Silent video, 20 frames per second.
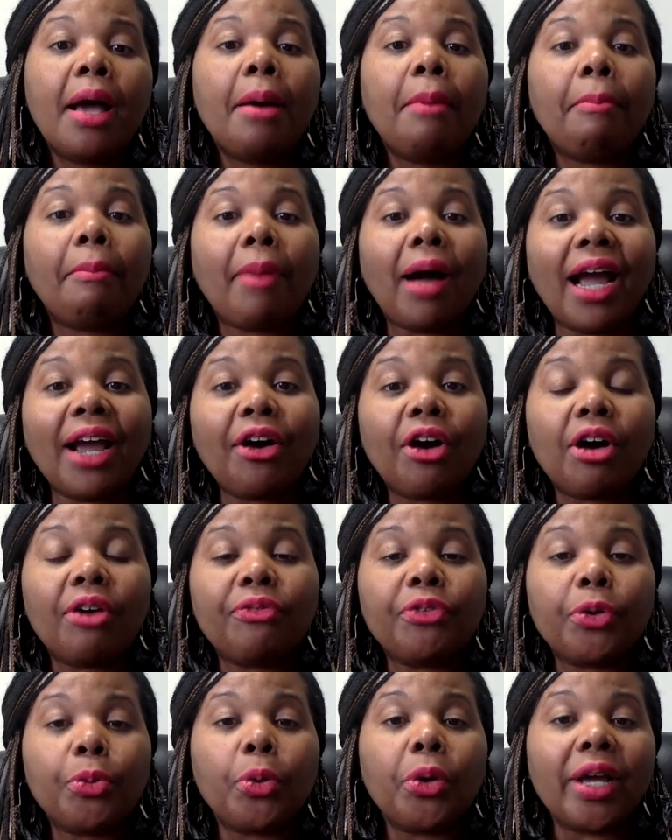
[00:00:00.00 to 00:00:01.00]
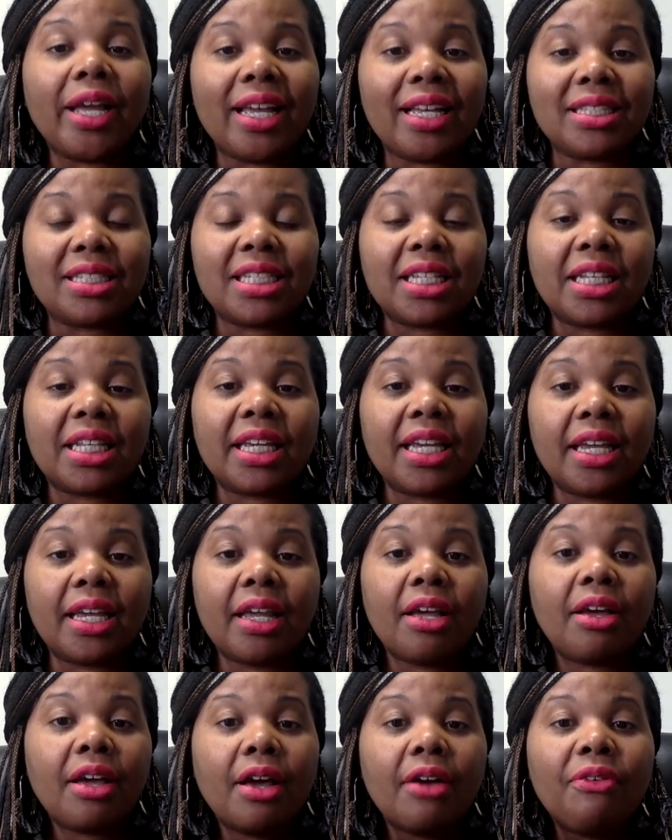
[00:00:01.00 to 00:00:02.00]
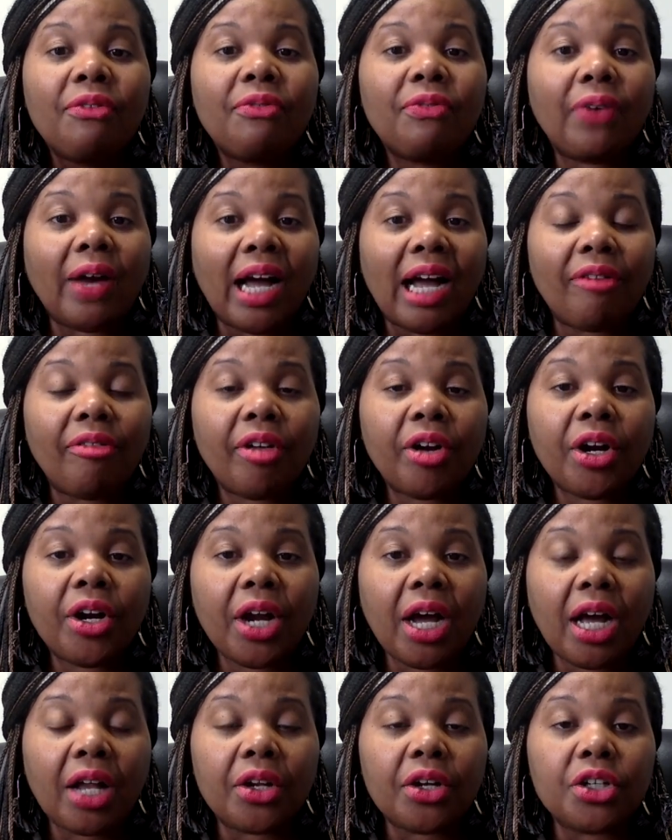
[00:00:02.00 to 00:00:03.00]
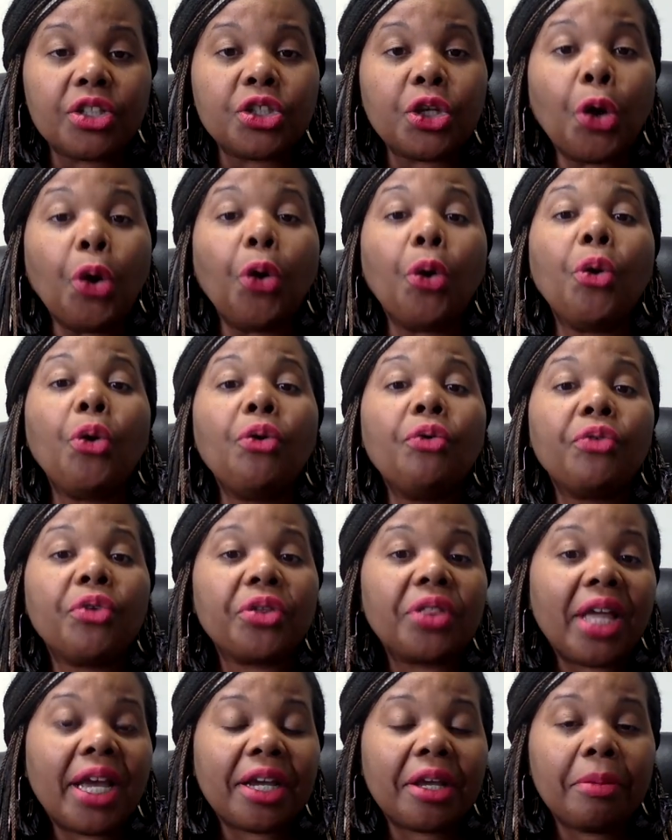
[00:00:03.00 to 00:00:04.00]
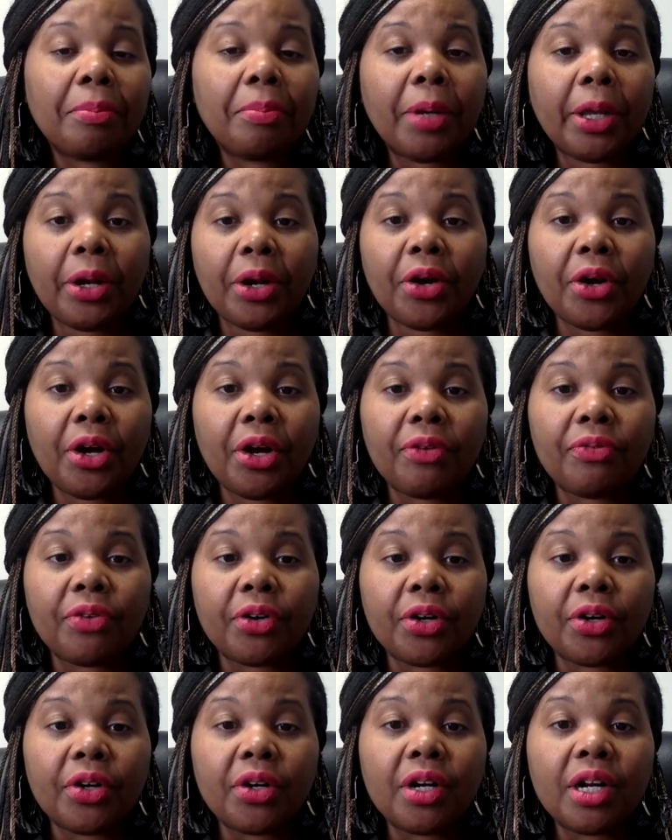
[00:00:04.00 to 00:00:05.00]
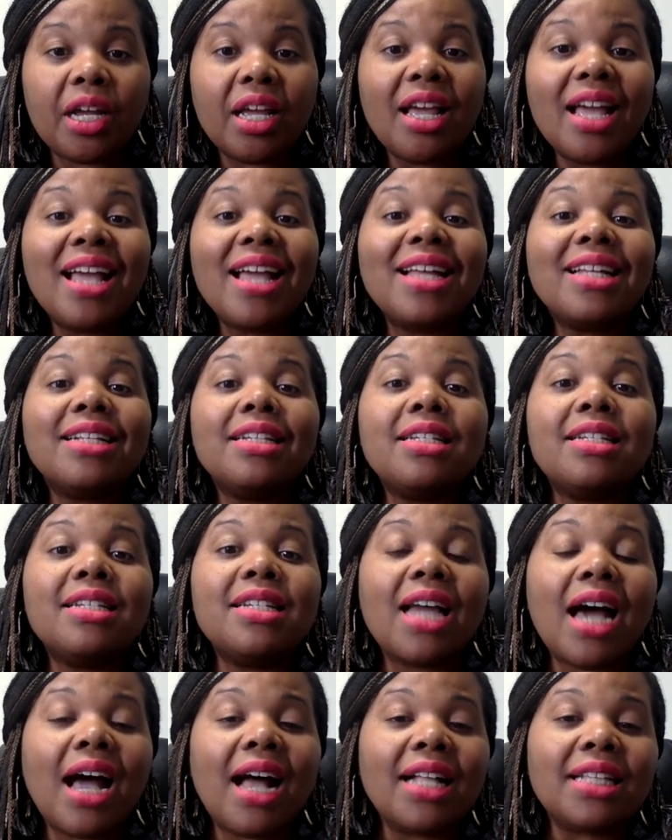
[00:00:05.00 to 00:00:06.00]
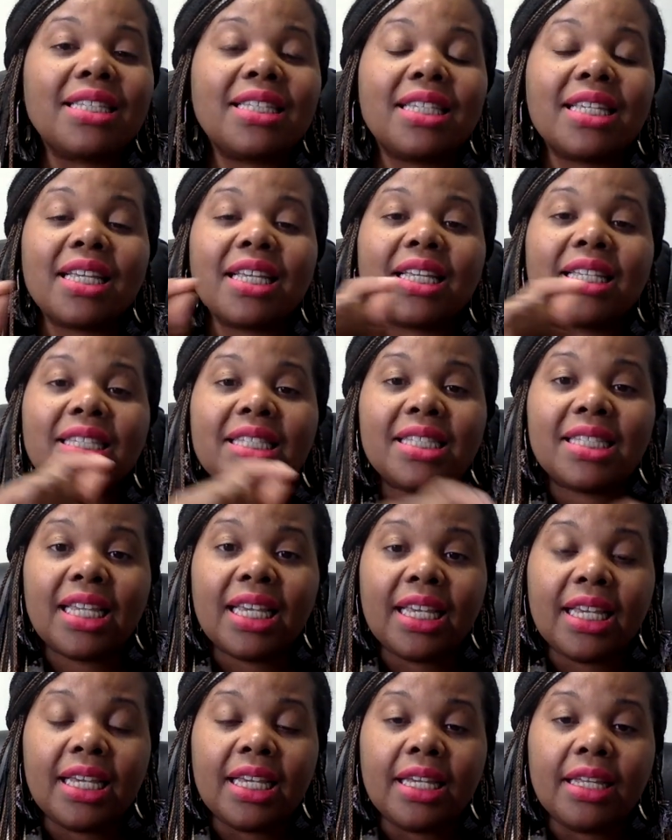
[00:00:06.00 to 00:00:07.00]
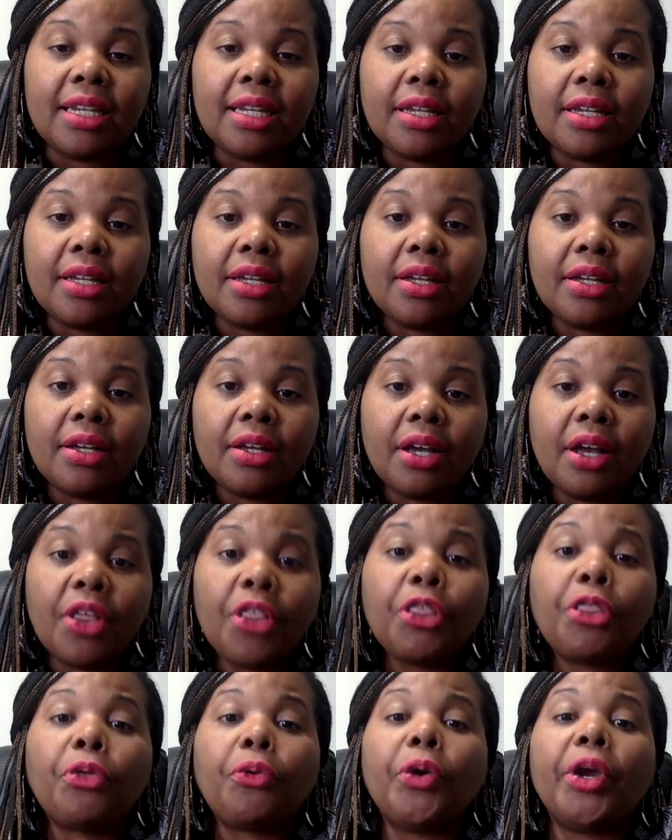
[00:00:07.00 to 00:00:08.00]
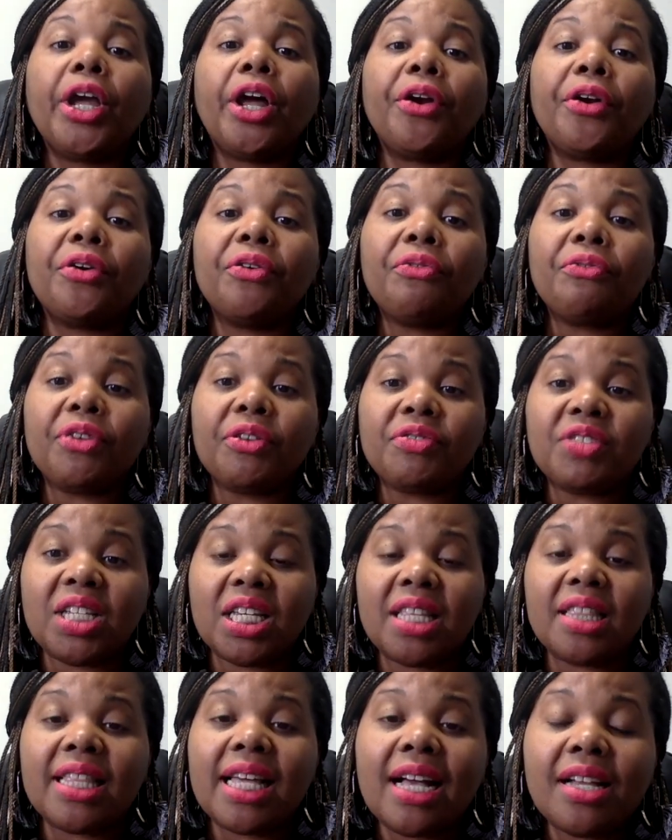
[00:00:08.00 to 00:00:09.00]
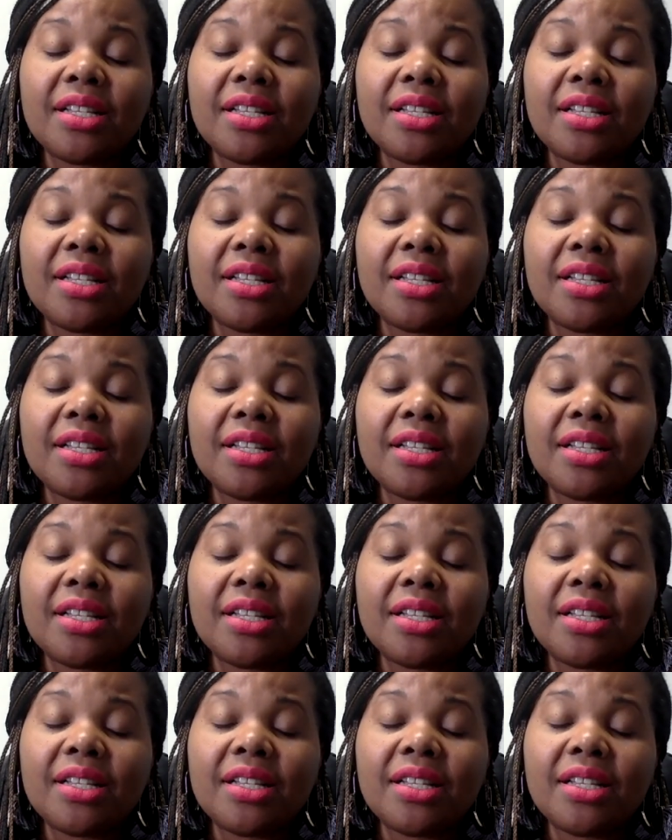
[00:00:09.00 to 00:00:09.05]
my offer will escalate $500 over that competing offer, not to exceed $315,000,